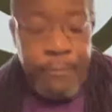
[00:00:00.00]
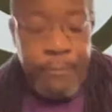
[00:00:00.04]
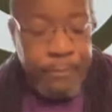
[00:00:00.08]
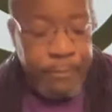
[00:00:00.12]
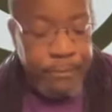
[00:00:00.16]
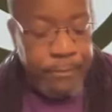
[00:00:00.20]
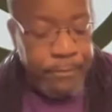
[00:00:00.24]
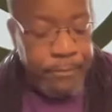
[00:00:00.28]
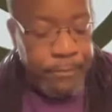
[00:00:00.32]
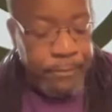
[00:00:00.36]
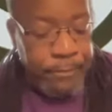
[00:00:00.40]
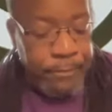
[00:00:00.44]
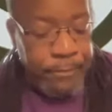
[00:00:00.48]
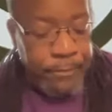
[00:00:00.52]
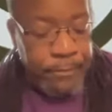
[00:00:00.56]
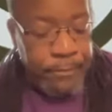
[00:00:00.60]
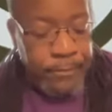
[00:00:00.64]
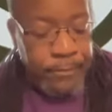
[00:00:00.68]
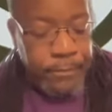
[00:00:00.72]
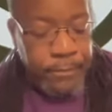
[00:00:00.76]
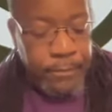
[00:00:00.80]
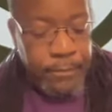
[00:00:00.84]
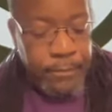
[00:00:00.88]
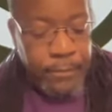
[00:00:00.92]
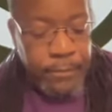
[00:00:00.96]

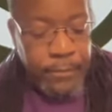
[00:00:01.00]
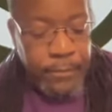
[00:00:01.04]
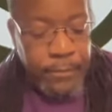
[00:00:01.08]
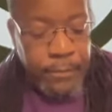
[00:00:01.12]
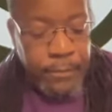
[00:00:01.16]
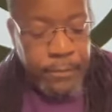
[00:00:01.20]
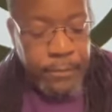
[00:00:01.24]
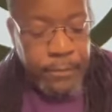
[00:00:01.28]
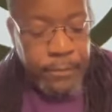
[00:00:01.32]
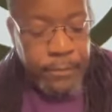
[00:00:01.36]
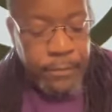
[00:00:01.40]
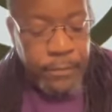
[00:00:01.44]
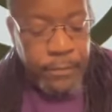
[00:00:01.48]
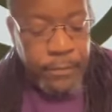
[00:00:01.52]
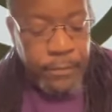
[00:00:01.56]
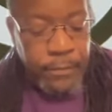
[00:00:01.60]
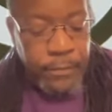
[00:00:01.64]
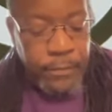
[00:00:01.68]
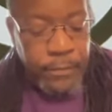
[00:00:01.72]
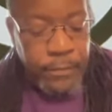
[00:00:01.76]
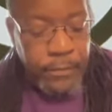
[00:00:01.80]
Nobody speaks.